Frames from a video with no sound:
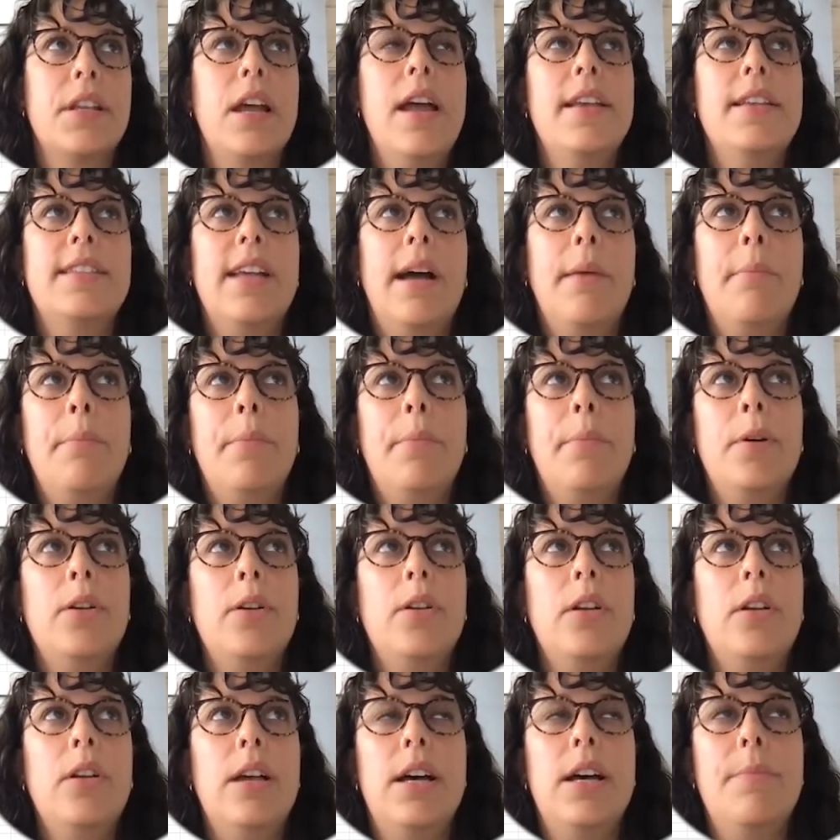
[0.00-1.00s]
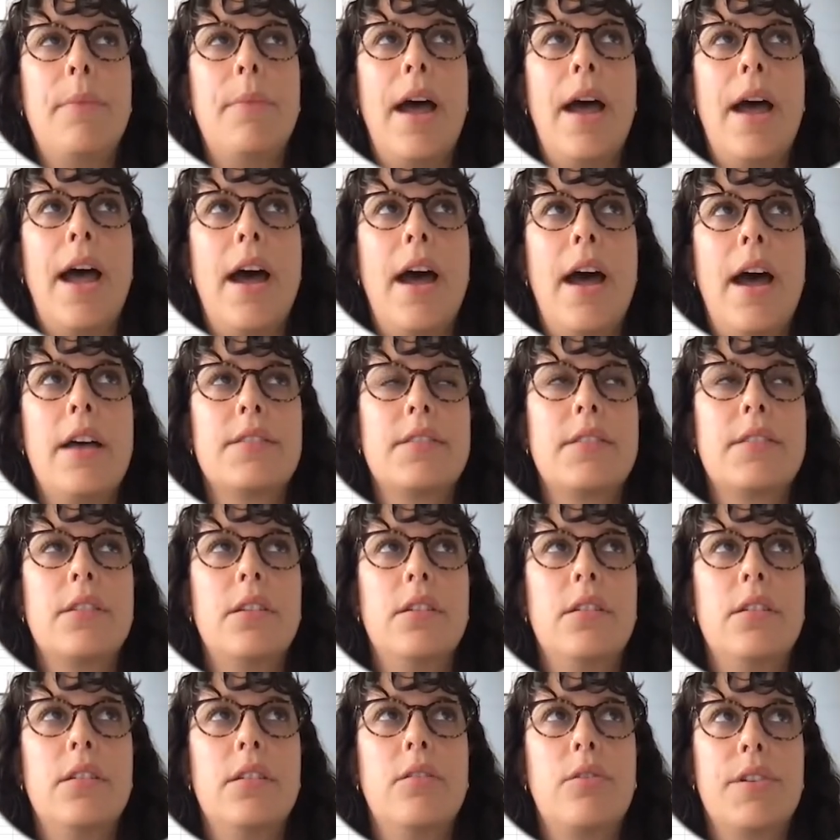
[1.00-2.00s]
Sample has
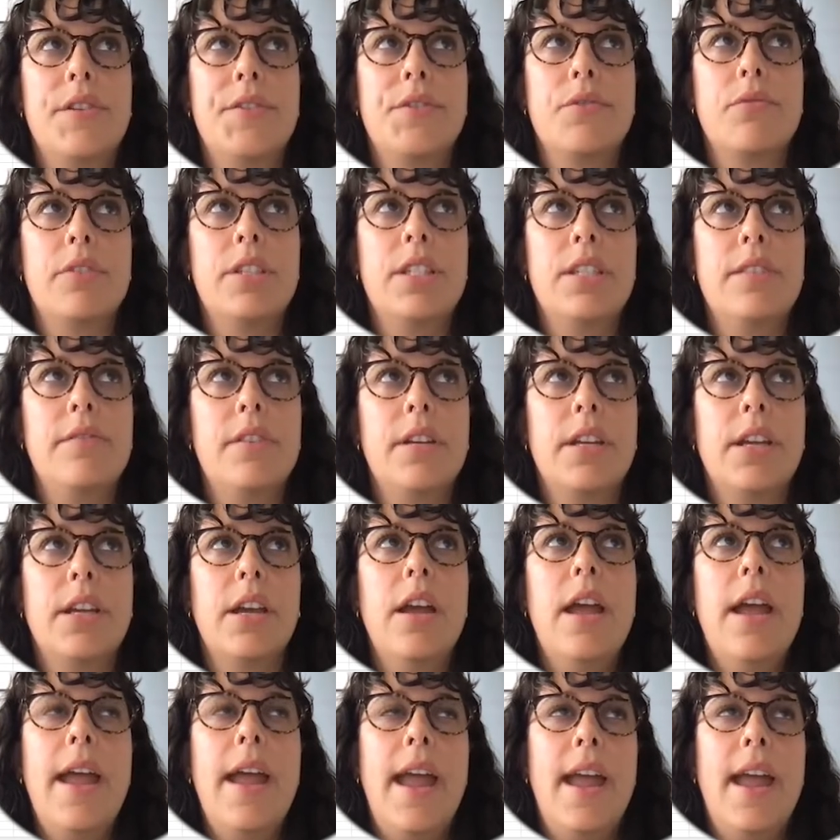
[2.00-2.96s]
or is receiving